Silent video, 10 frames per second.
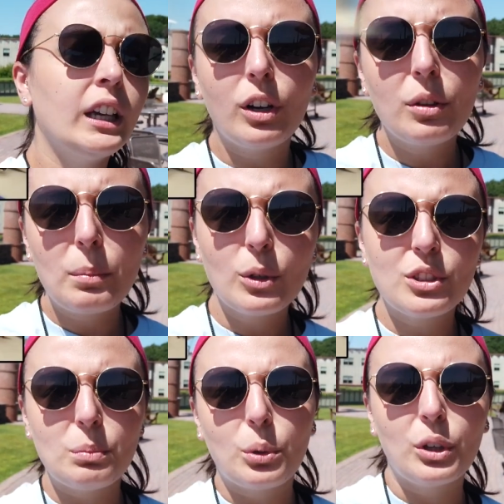One of the
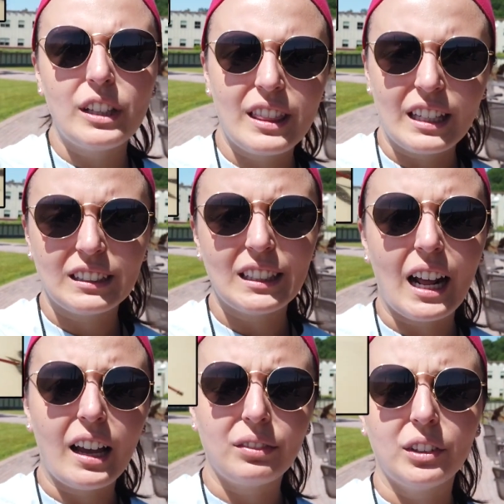most important things
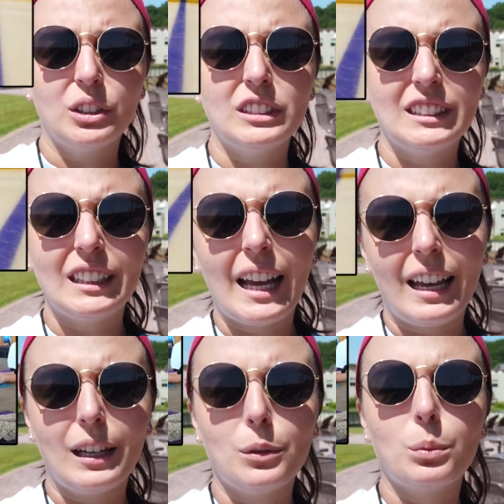that I've learned
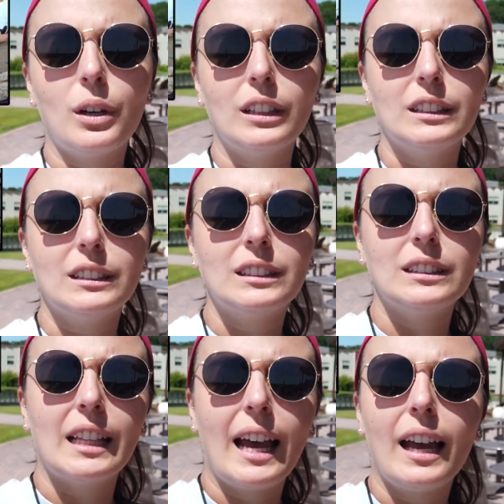today
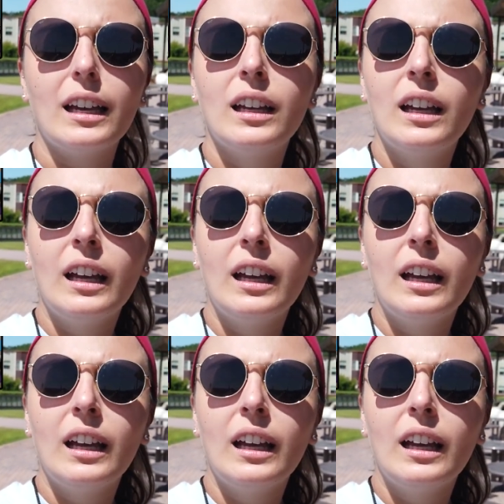was that